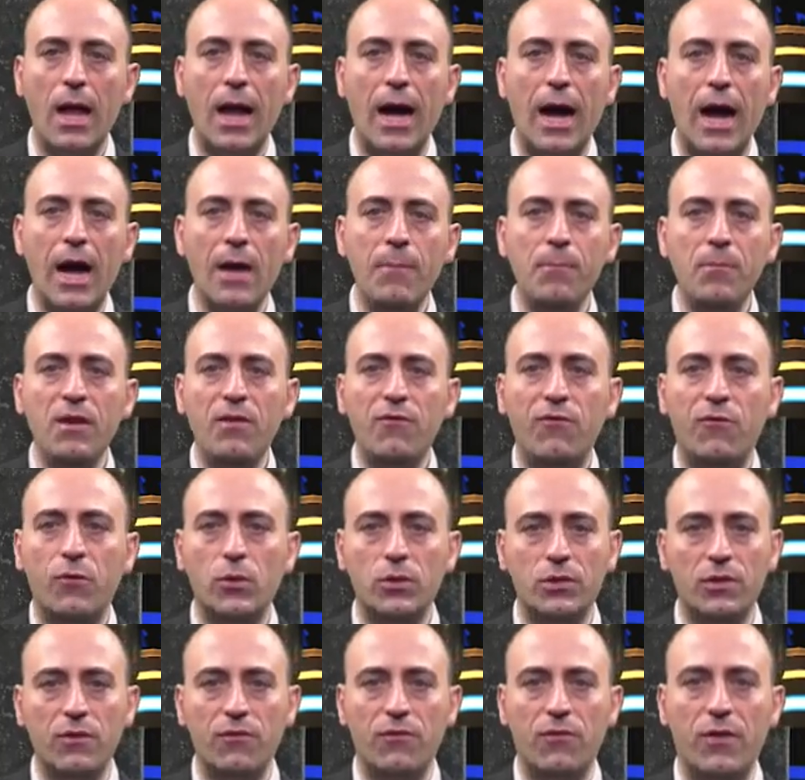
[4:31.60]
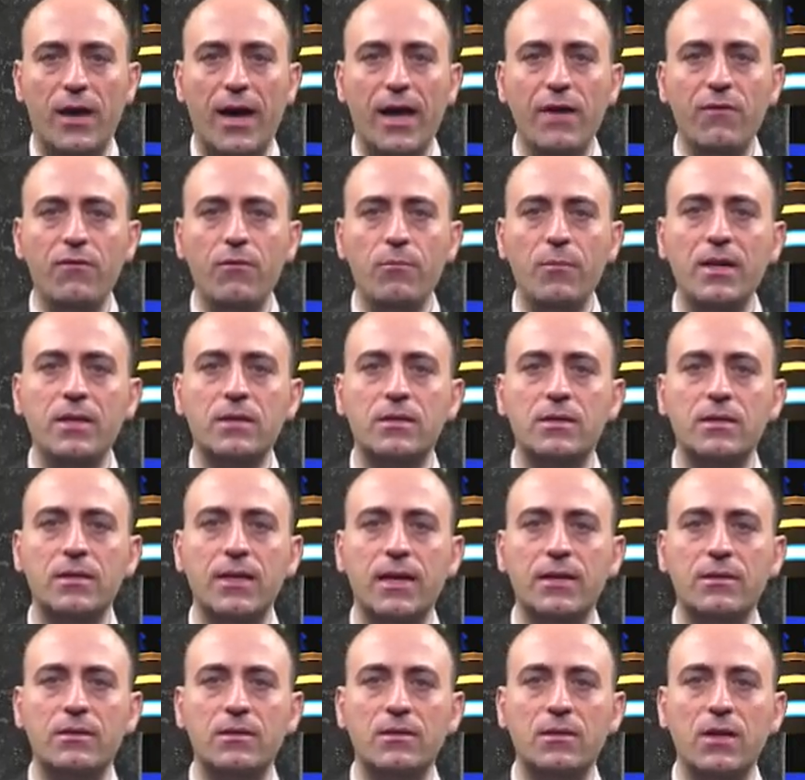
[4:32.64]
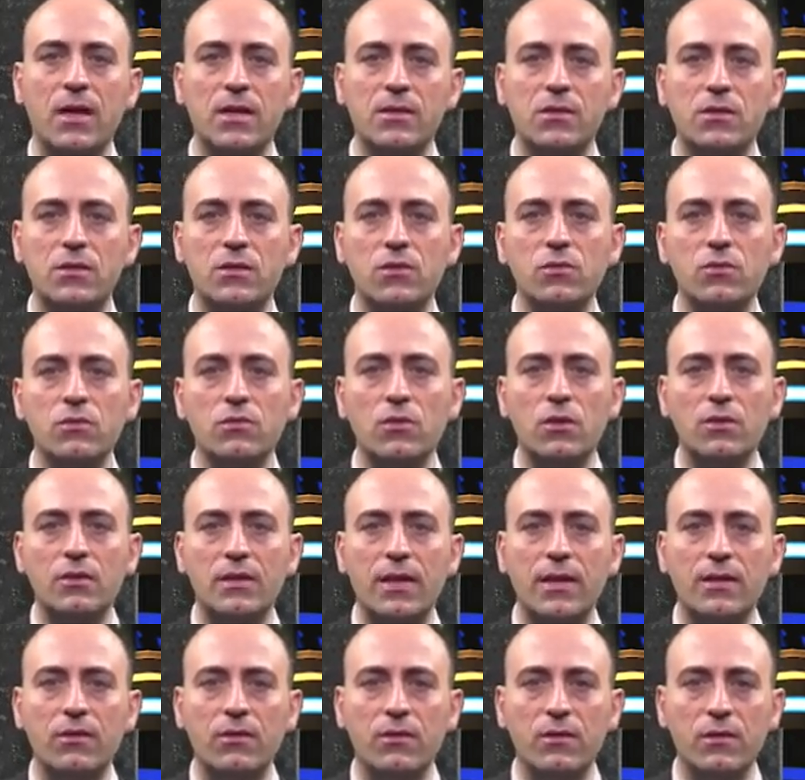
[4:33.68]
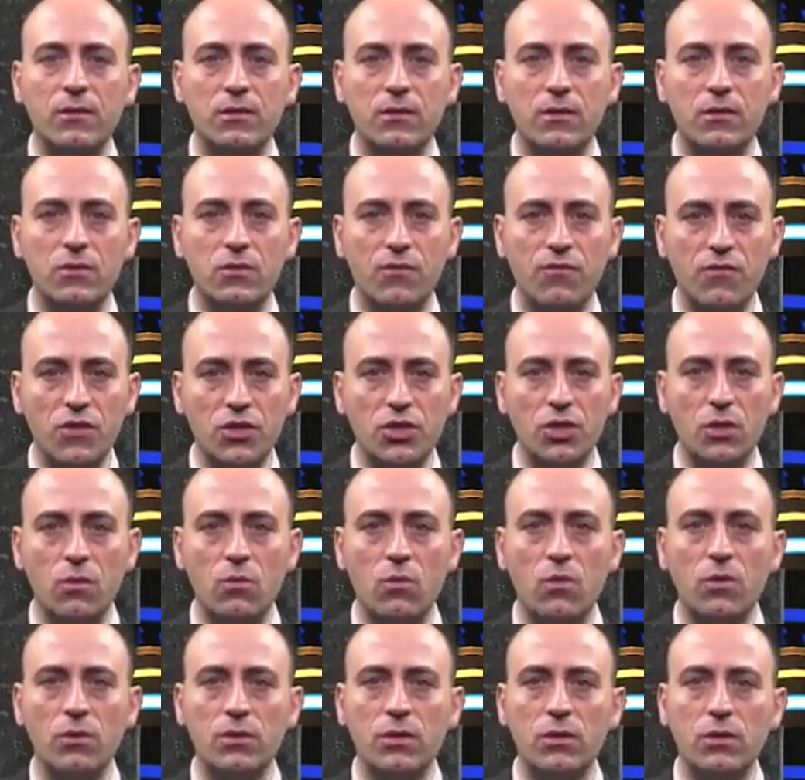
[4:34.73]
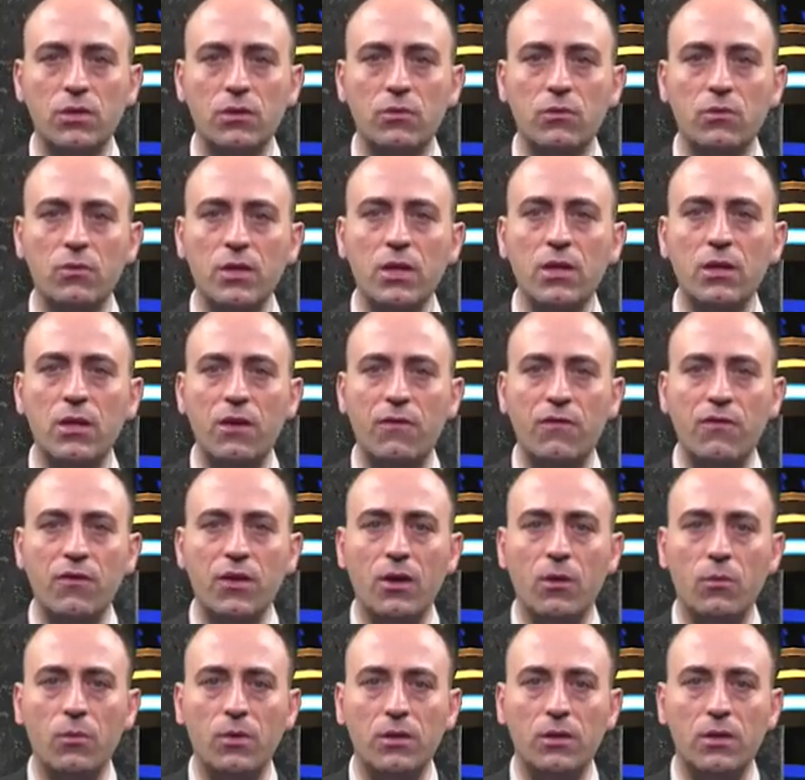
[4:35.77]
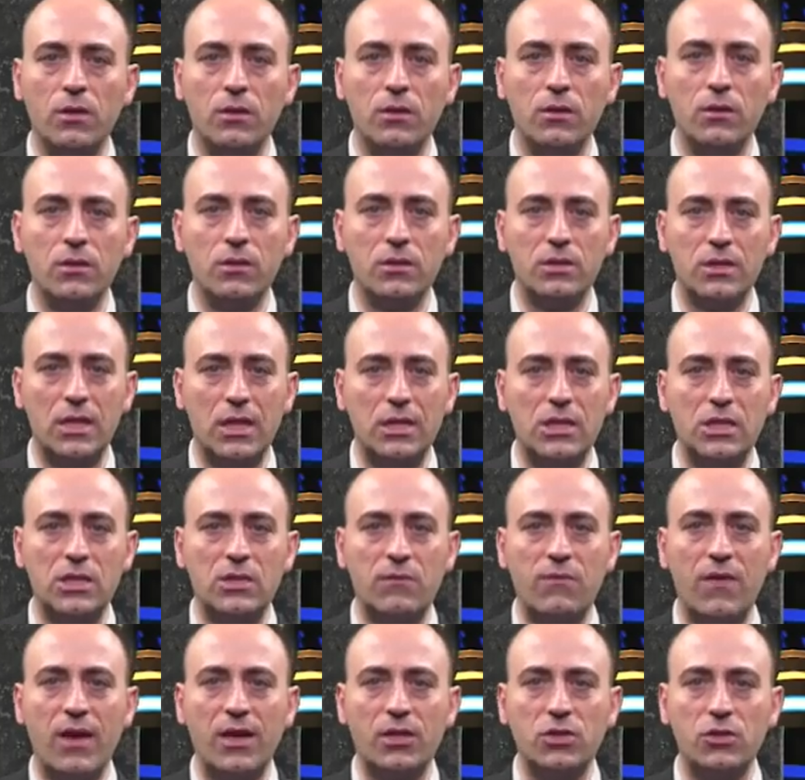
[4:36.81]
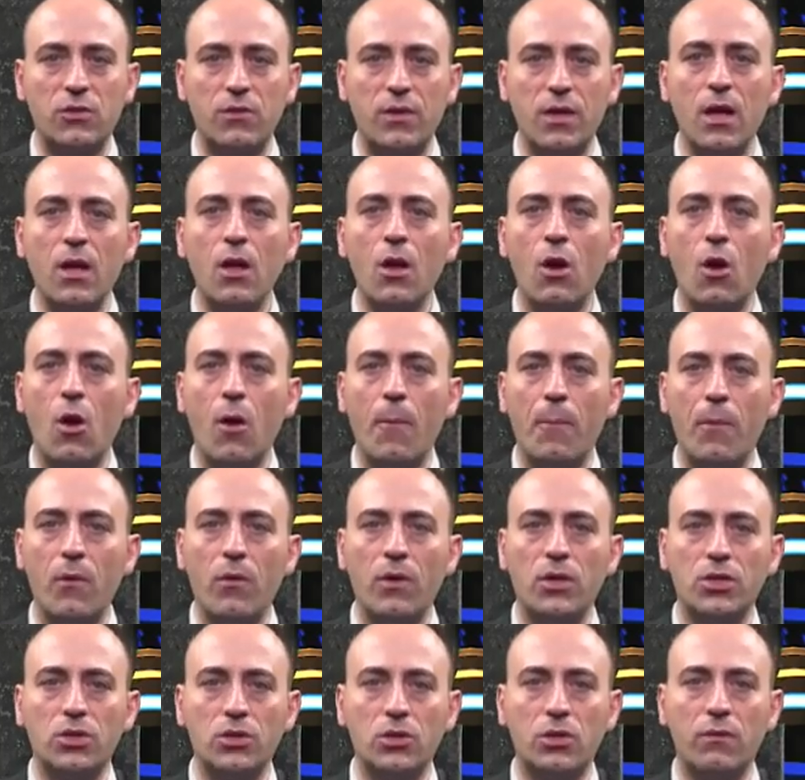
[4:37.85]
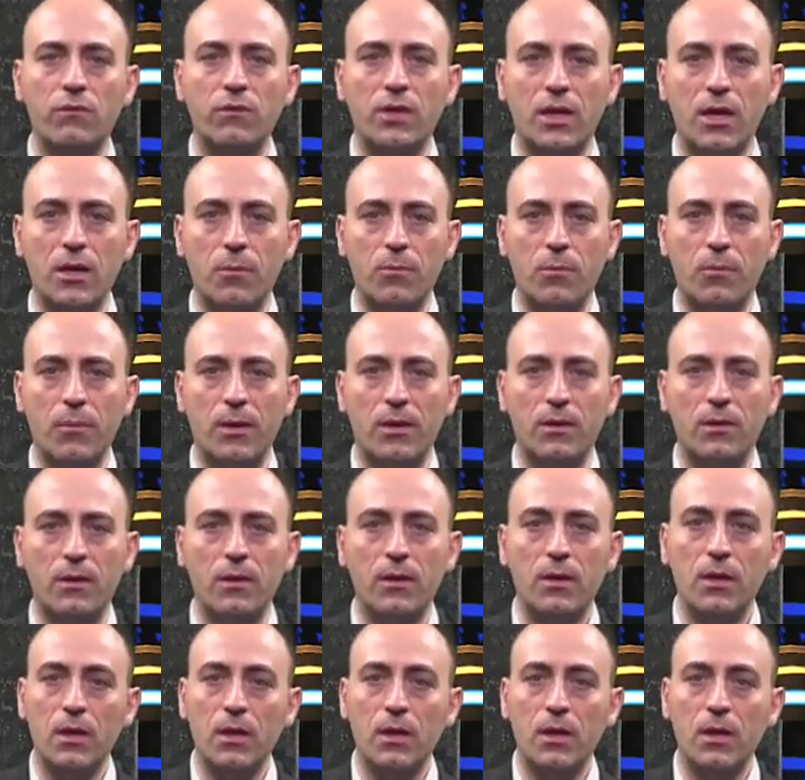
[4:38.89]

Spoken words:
IP45 means that dust do not enter in a sufficient quantity to interfere with the satisfactory operation of the equipment.